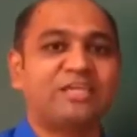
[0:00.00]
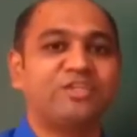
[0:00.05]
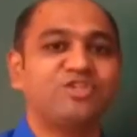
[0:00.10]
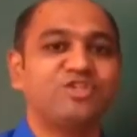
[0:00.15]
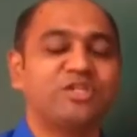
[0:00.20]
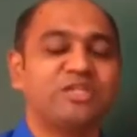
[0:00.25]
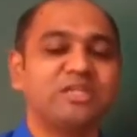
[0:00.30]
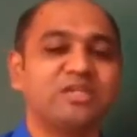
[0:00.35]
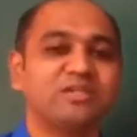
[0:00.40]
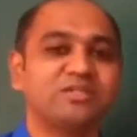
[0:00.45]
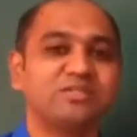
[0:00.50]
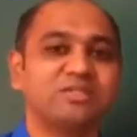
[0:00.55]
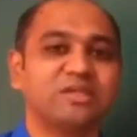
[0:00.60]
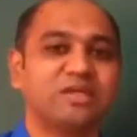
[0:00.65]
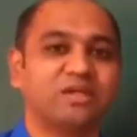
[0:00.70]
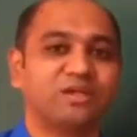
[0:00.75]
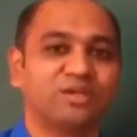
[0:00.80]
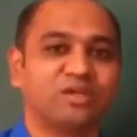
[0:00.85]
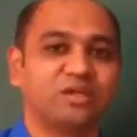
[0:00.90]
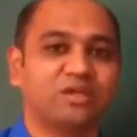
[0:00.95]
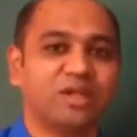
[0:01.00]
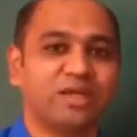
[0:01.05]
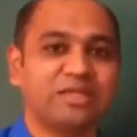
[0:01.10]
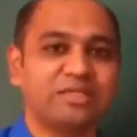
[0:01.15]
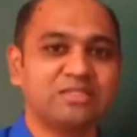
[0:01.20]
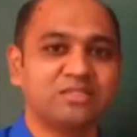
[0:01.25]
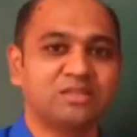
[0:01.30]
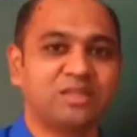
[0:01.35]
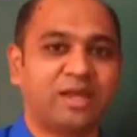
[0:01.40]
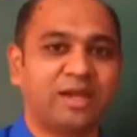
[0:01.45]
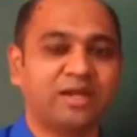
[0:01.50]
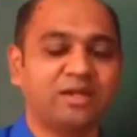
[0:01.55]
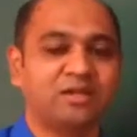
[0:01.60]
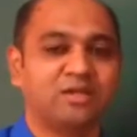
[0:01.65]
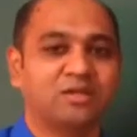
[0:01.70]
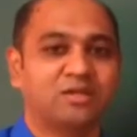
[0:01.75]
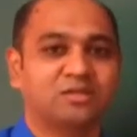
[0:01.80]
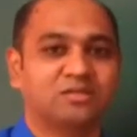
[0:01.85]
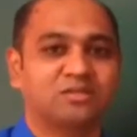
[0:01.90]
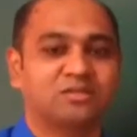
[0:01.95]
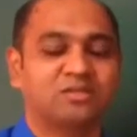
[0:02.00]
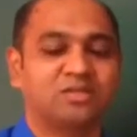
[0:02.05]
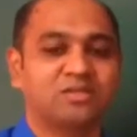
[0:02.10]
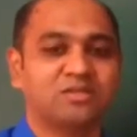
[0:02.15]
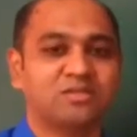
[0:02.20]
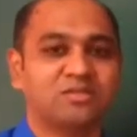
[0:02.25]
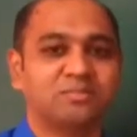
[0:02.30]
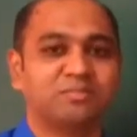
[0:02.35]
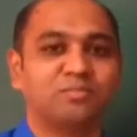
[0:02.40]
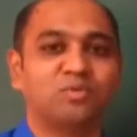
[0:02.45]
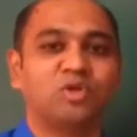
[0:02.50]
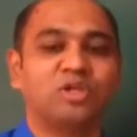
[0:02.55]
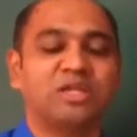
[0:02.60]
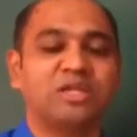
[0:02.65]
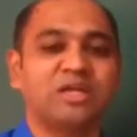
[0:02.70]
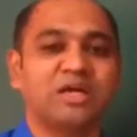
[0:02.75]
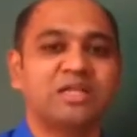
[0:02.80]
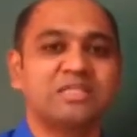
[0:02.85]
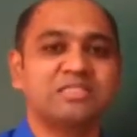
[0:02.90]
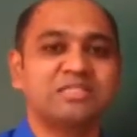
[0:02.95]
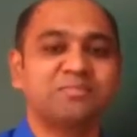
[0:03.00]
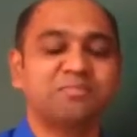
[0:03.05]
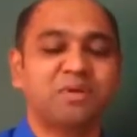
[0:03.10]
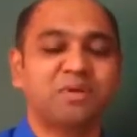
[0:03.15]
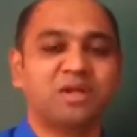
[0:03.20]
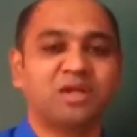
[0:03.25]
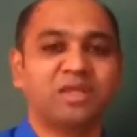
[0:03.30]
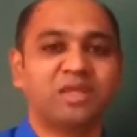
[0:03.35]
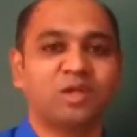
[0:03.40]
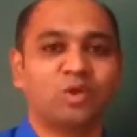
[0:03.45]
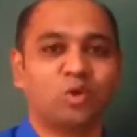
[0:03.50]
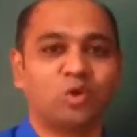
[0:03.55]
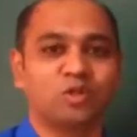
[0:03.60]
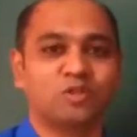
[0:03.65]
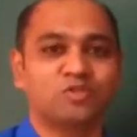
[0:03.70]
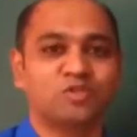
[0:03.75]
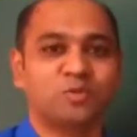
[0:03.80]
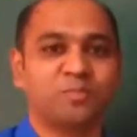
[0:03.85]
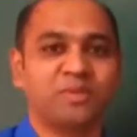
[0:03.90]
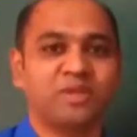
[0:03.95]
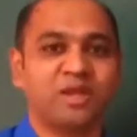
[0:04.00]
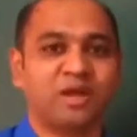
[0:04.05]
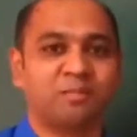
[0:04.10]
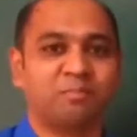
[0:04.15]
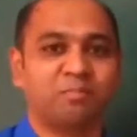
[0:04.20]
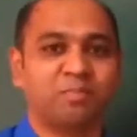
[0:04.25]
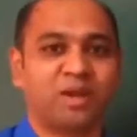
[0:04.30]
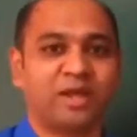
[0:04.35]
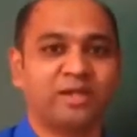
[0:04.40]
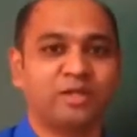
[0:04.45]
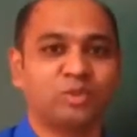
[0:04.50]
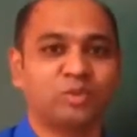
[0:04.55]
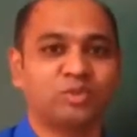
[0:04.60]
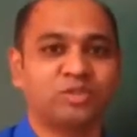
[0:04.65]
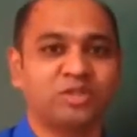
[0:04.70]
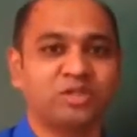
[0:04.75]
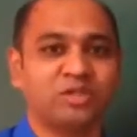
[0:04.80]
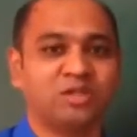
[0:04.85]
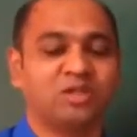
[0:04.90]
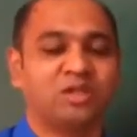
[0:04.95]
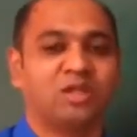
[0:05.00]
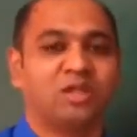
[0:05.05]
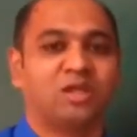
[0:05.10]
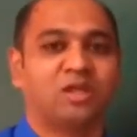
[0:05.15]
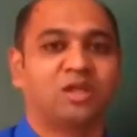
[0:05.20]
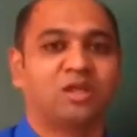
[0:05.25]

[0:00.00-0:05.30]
engineers realized that this Boolean algebra can also be applied to the